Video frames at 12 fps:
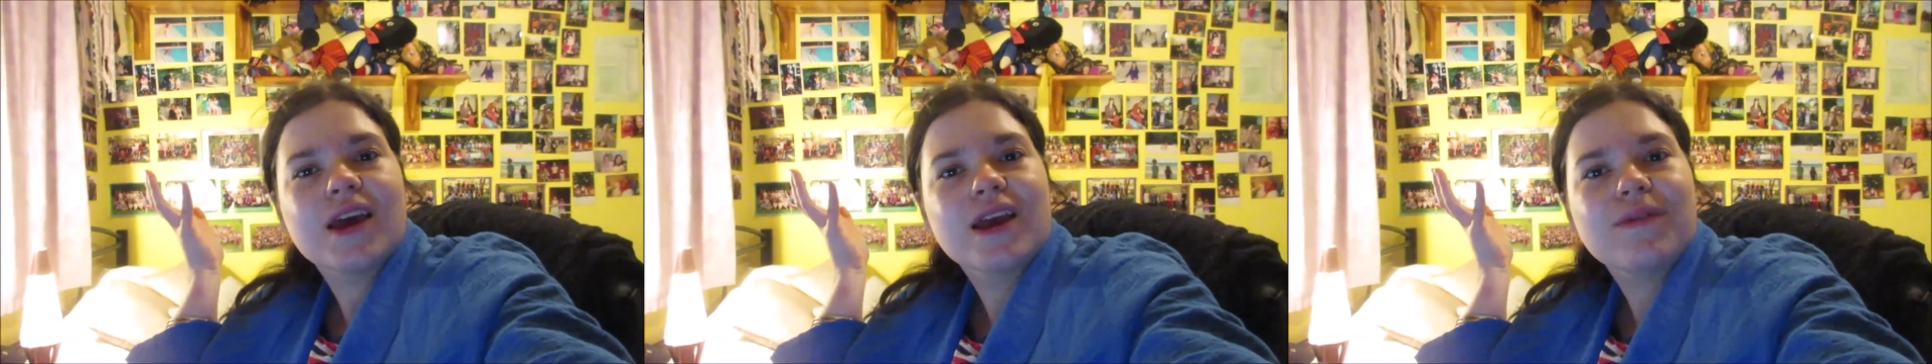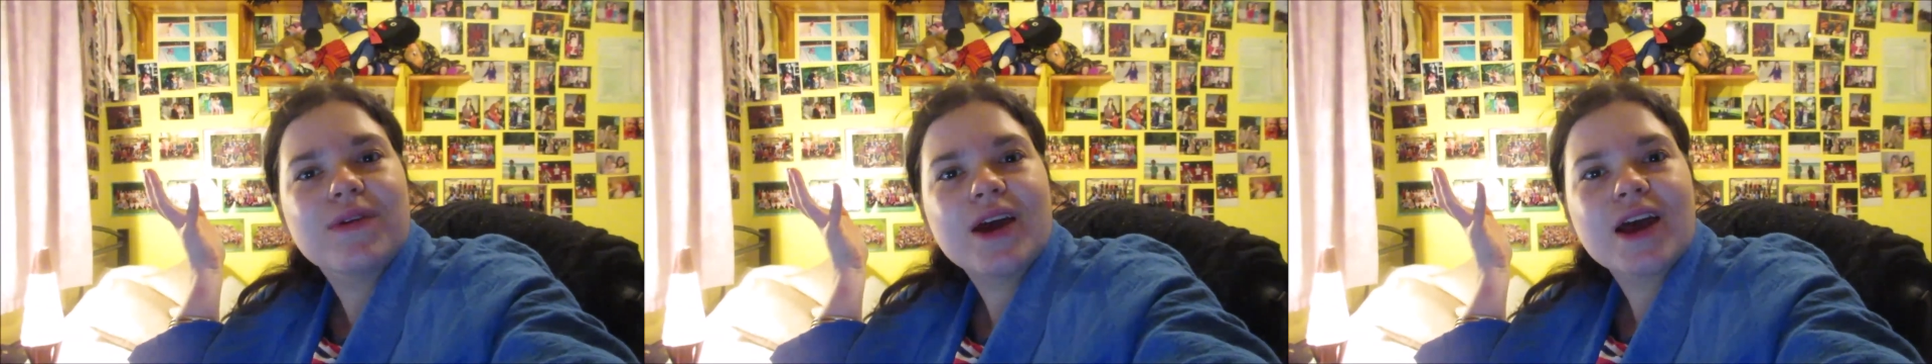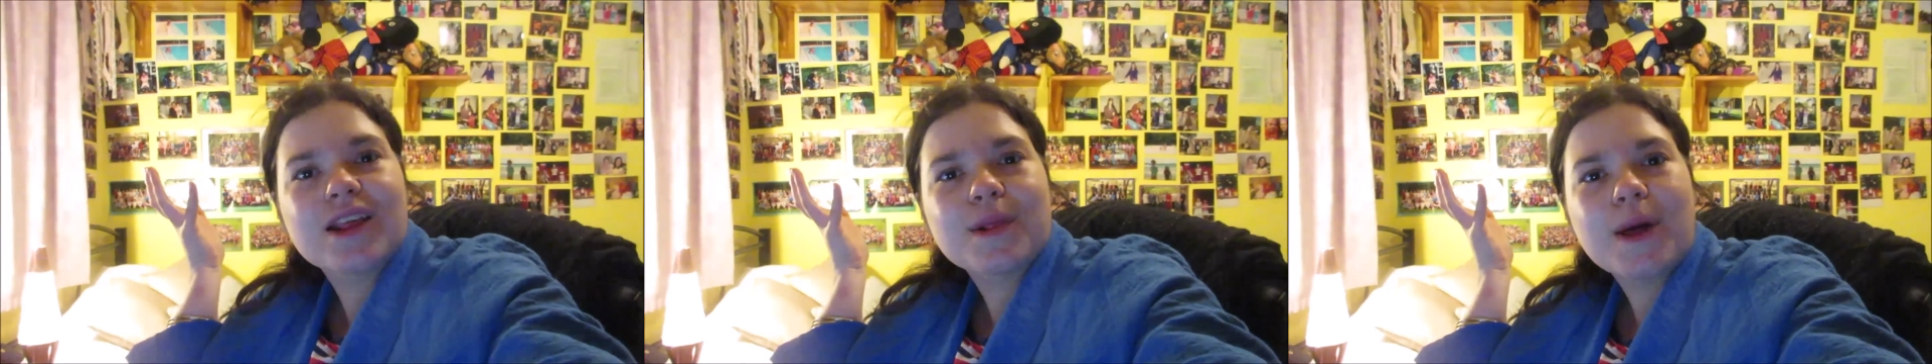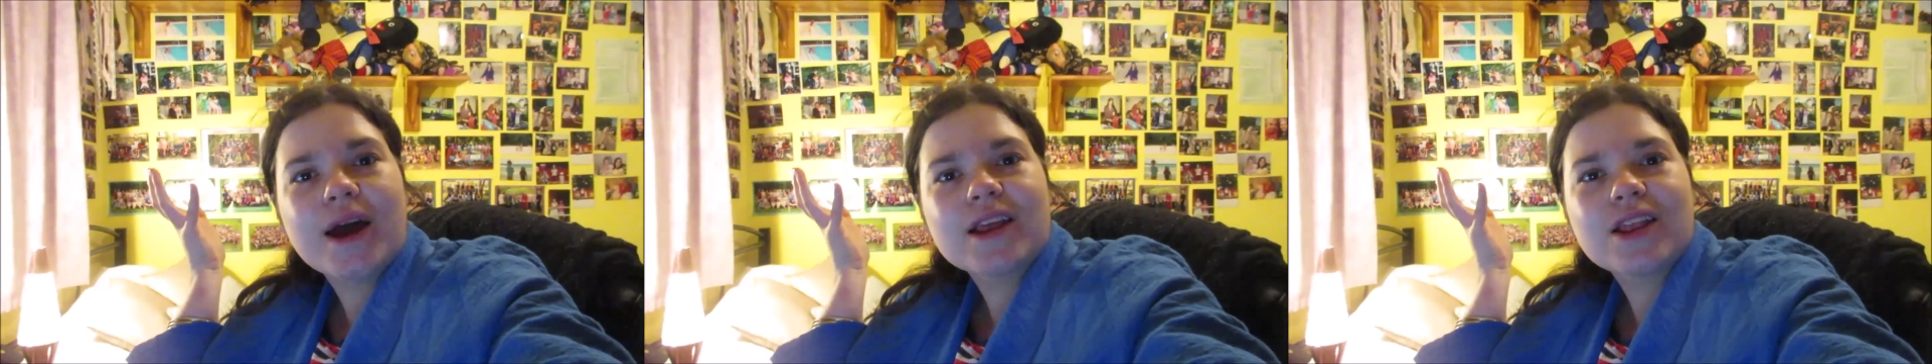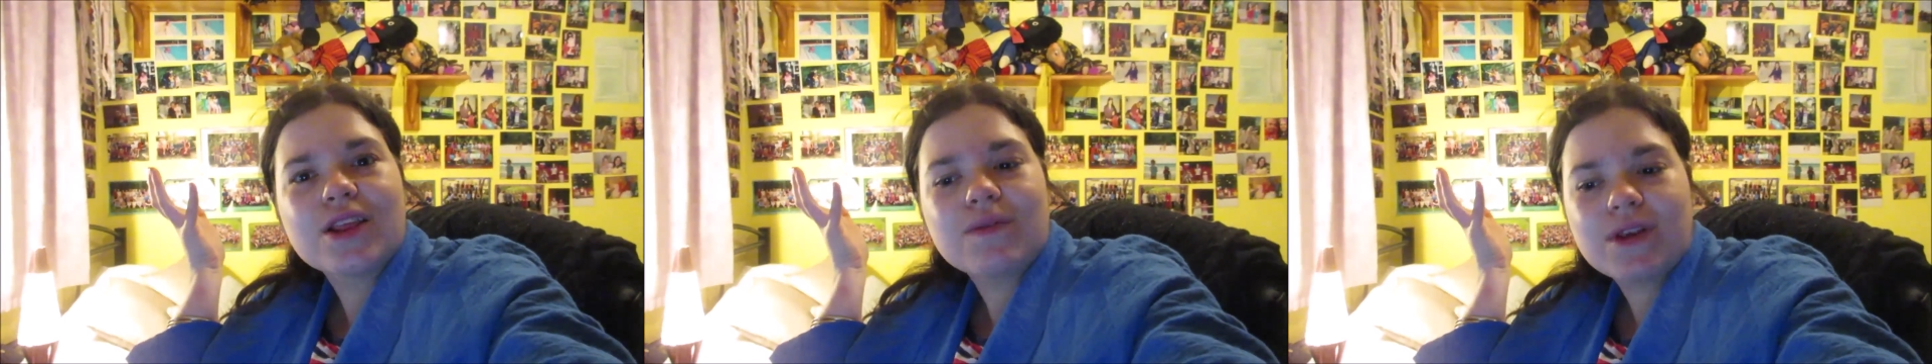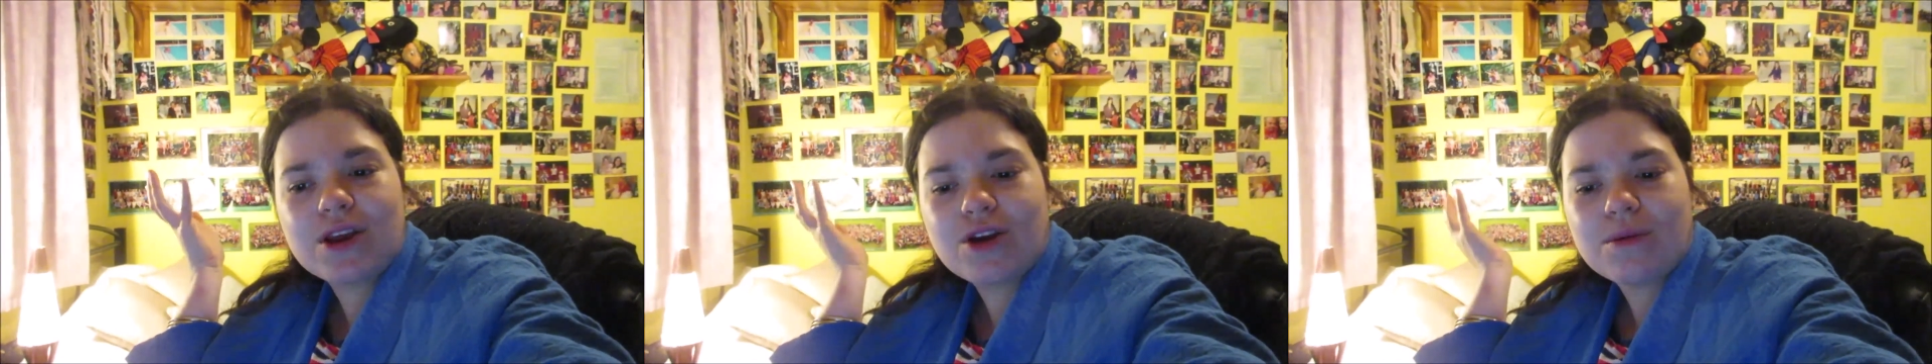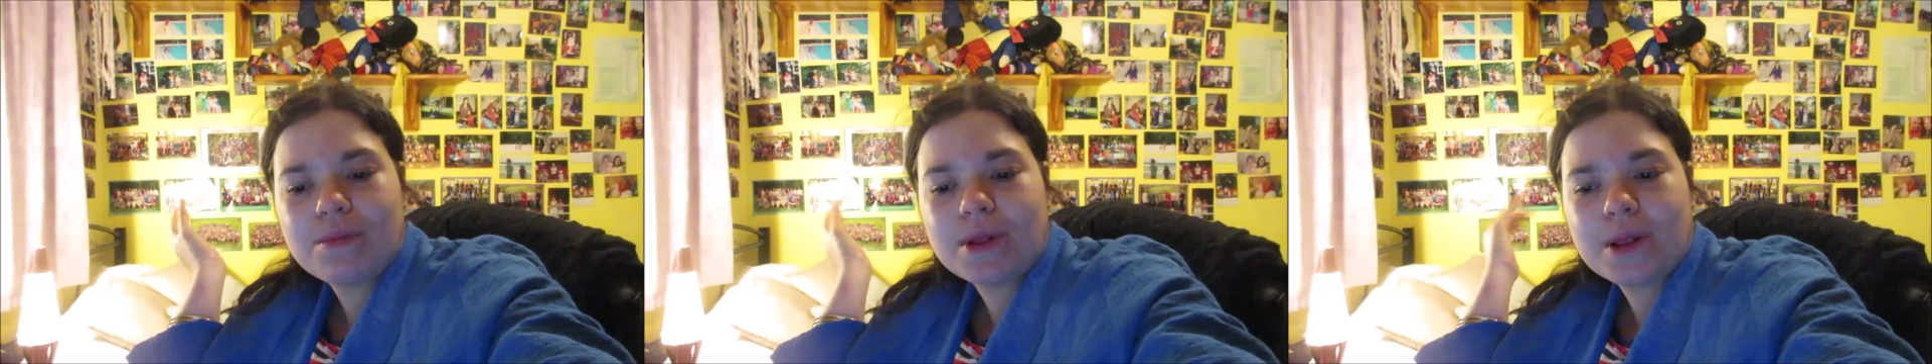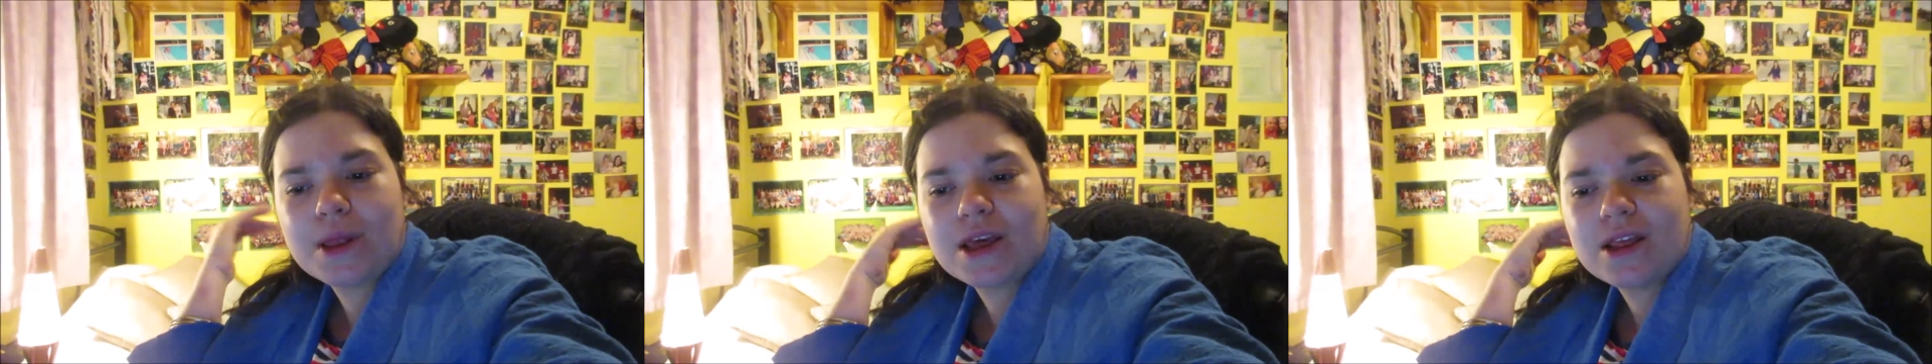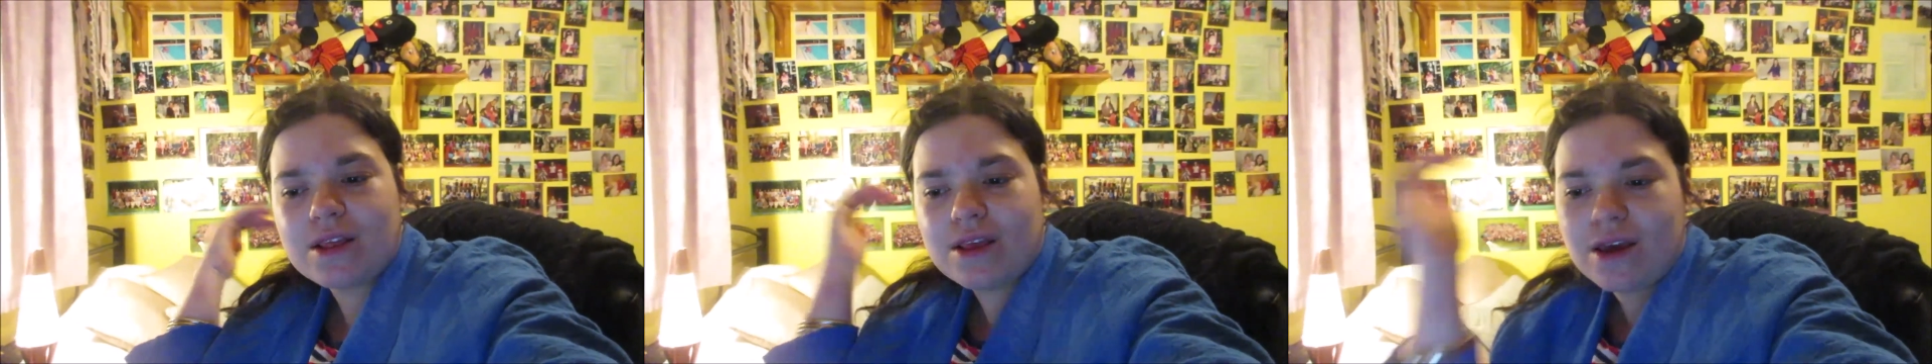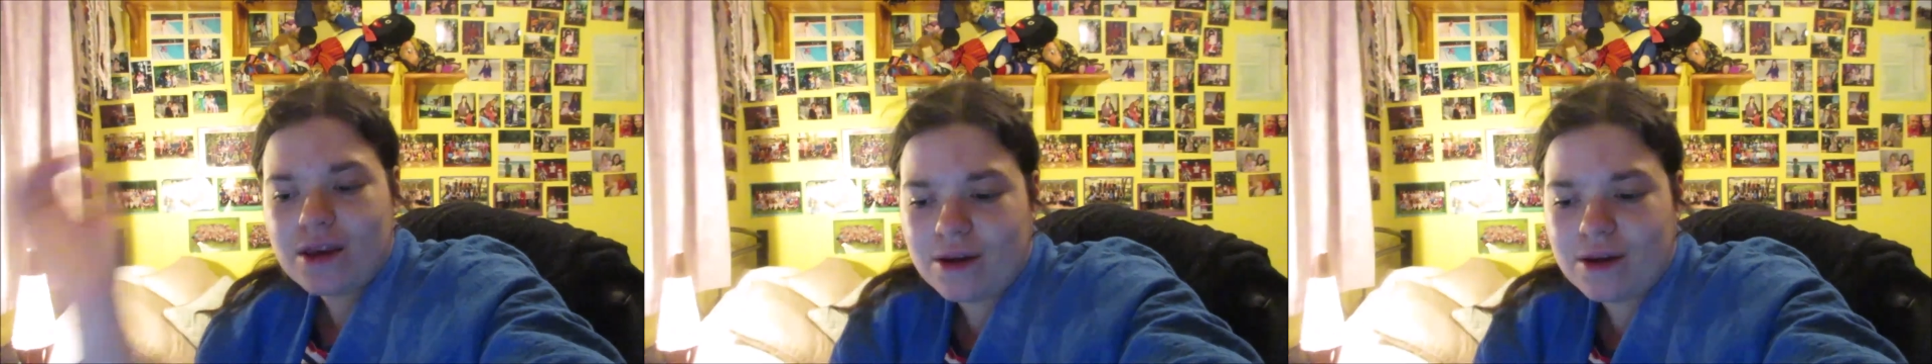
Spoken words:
If you guys like this video, please